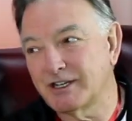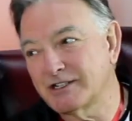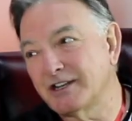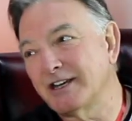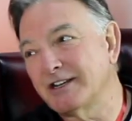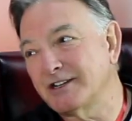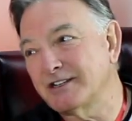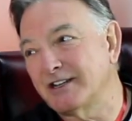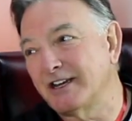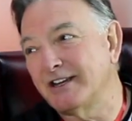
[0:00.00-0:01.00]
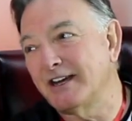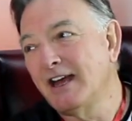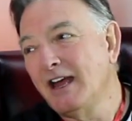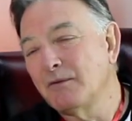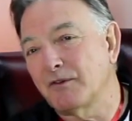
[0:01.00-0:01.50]
She is indeed, yeah.
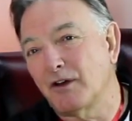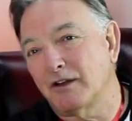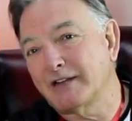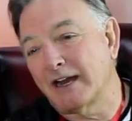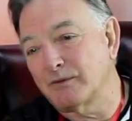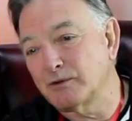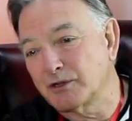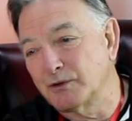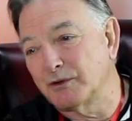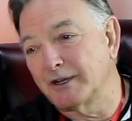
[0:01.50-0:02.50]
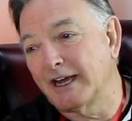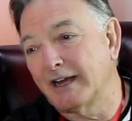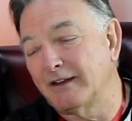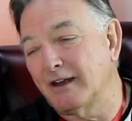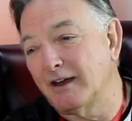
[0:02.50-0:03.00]
We've got down at Worcester Norton
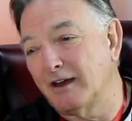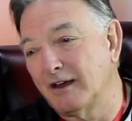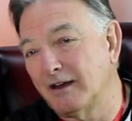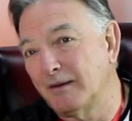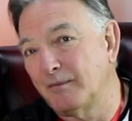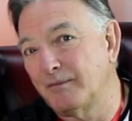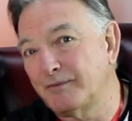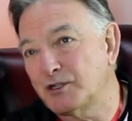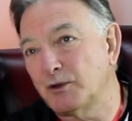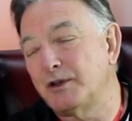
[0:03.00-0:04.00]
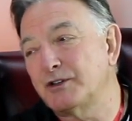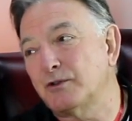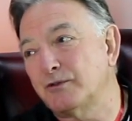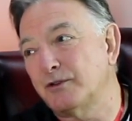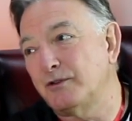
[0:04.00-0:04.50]
again two
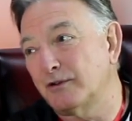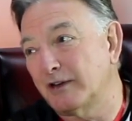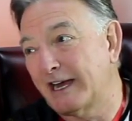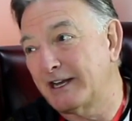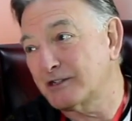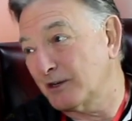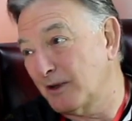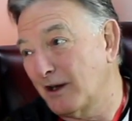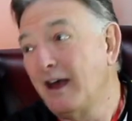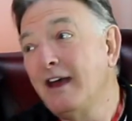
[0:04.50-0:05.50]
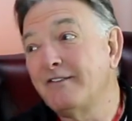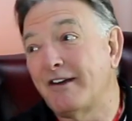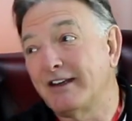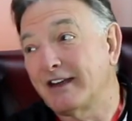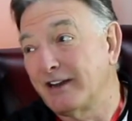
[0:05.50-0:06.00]
additional young ladies who are
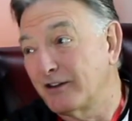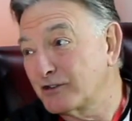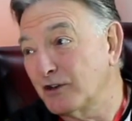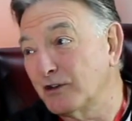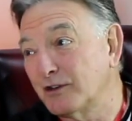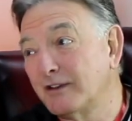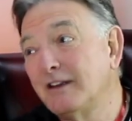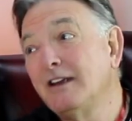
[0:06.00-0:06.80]
very keen on shotgun.